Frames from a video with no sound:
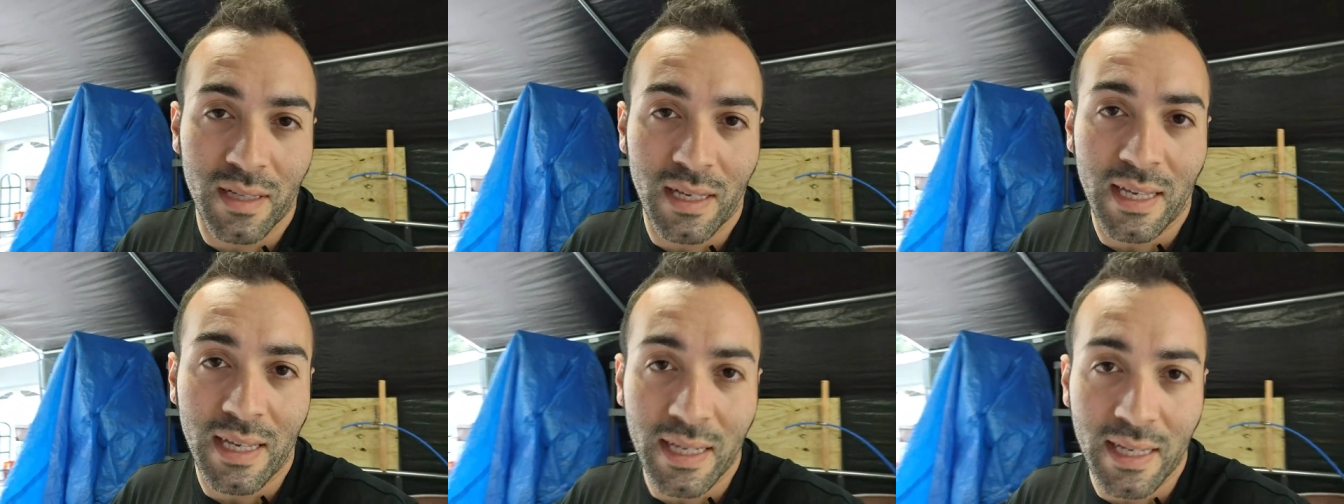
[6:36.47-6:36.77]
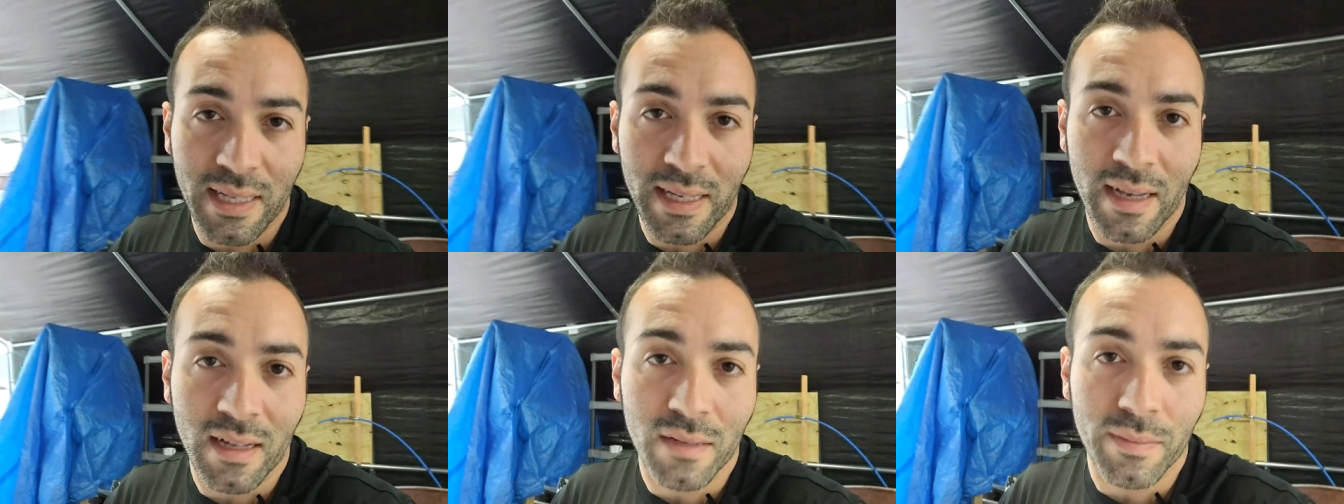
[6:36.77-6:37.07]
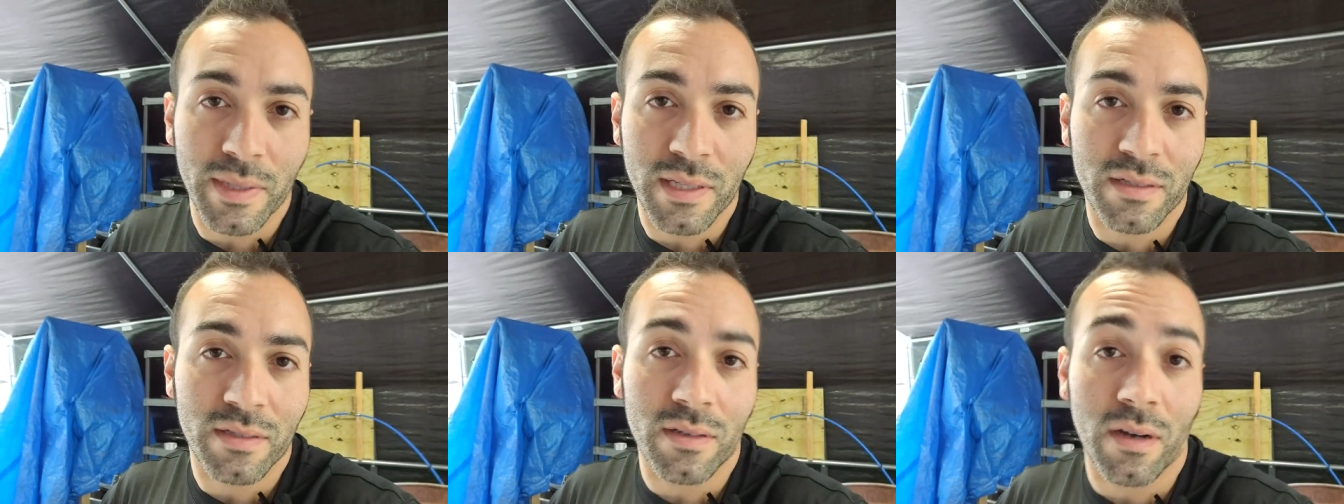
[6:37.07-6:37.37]
the heating
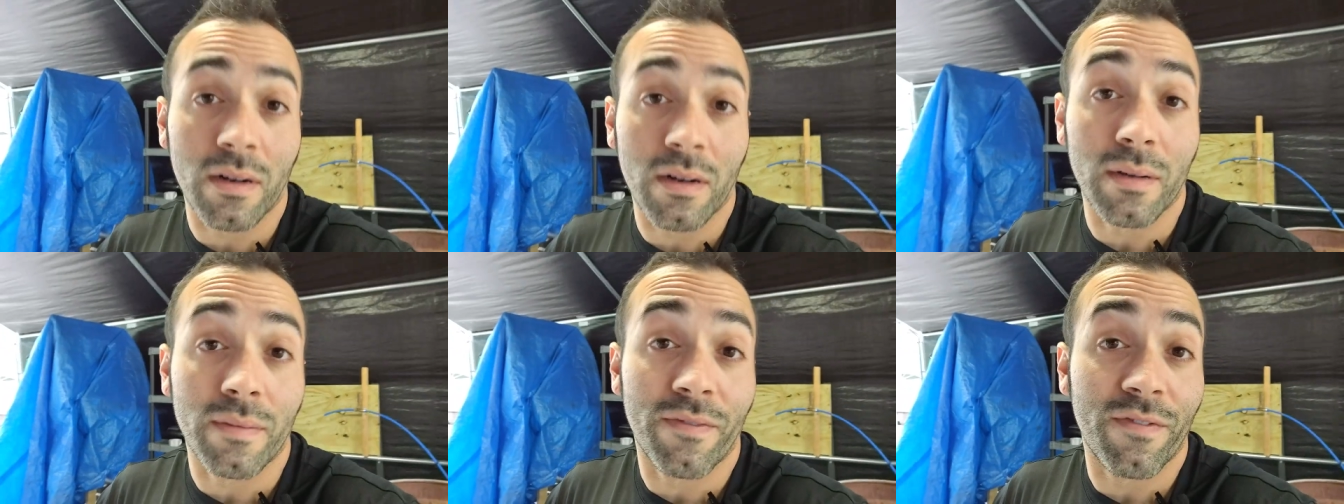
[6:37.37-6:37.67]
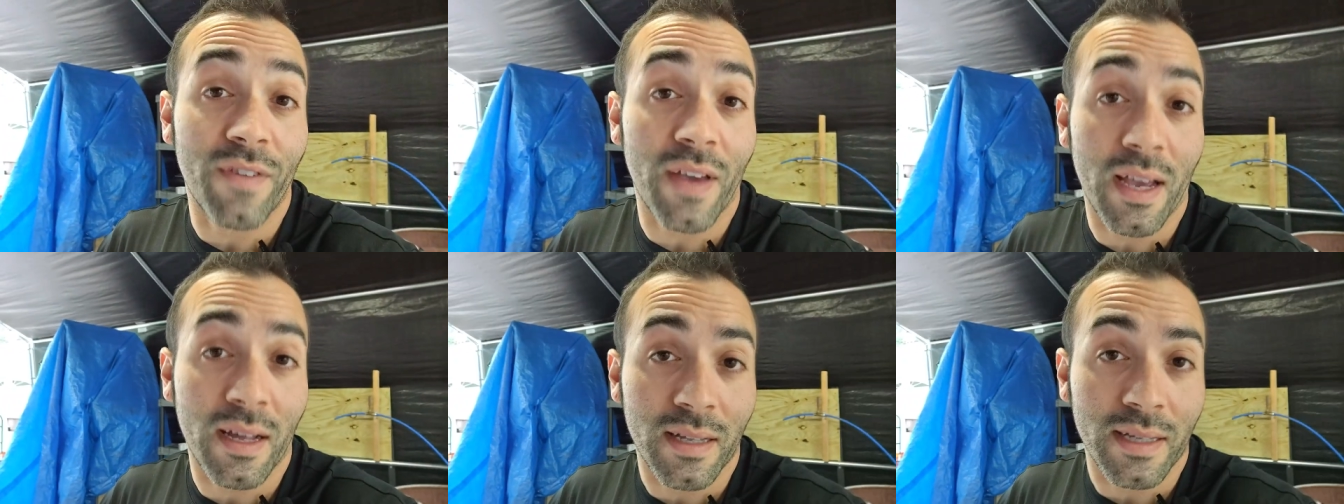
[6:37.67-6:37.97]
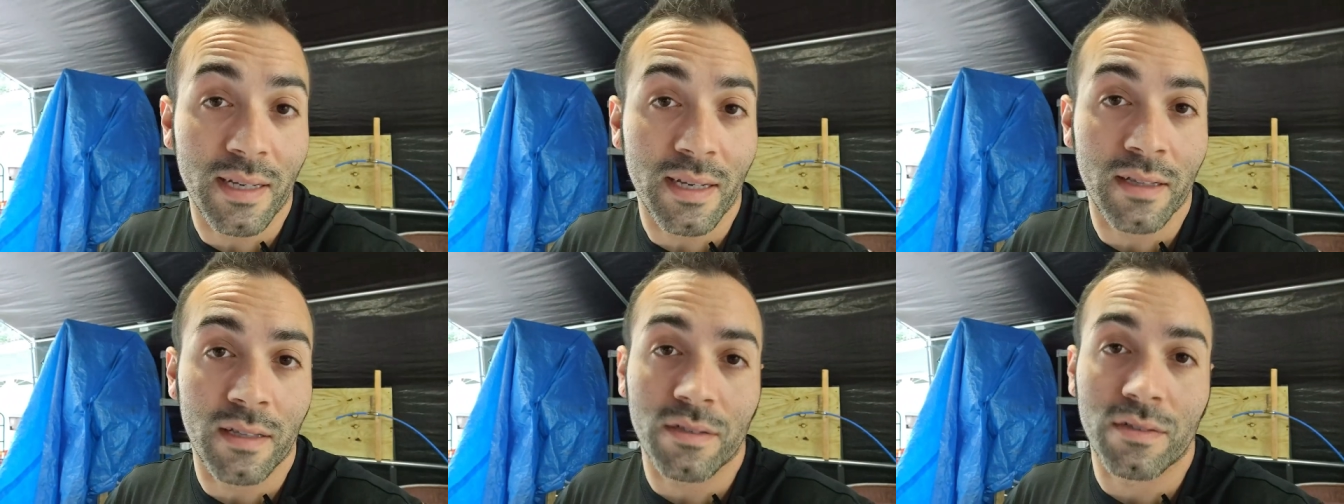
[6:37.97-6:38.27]
elements started
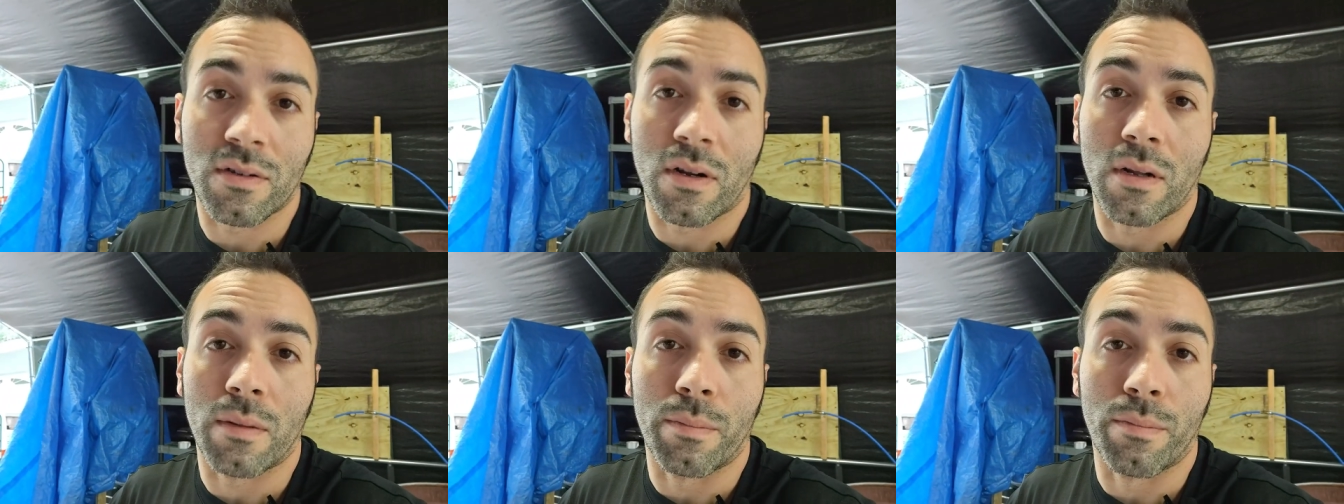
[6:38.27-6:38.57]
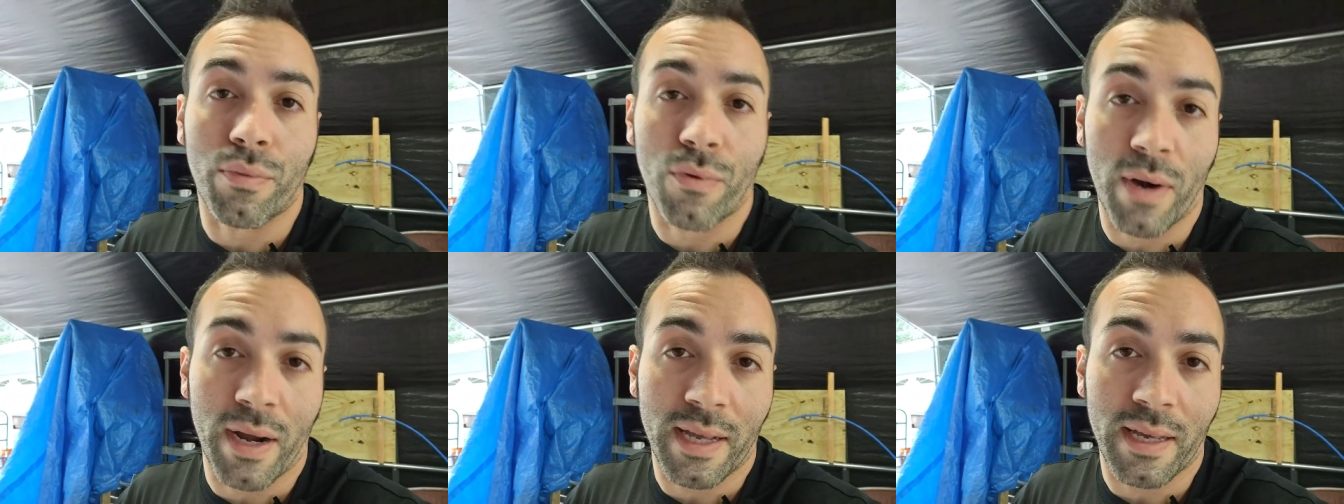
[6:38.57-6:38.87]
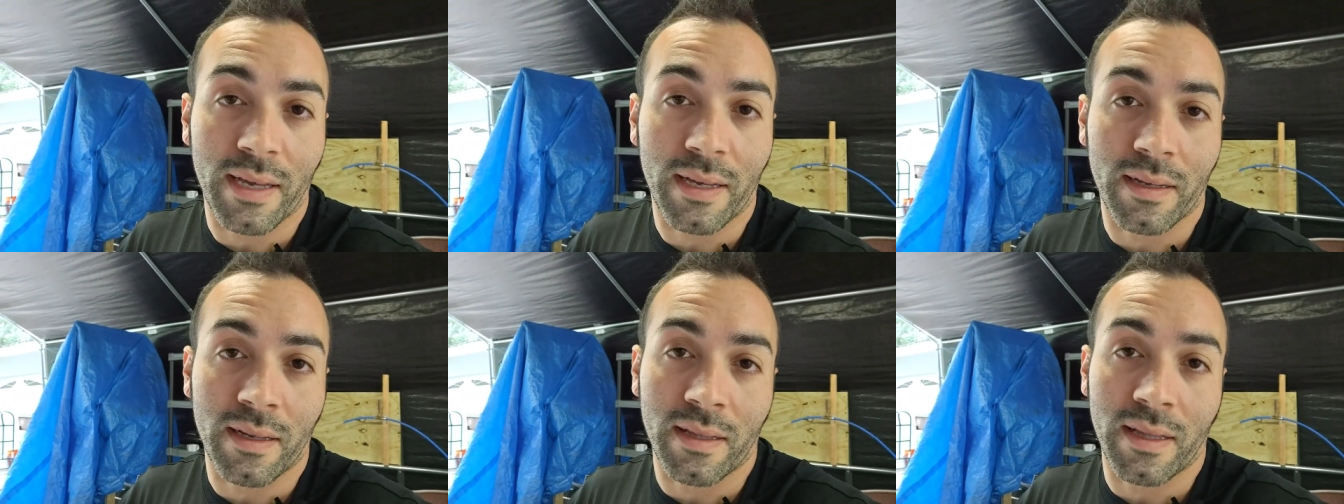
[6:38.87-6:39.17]
failing, and they started breaking.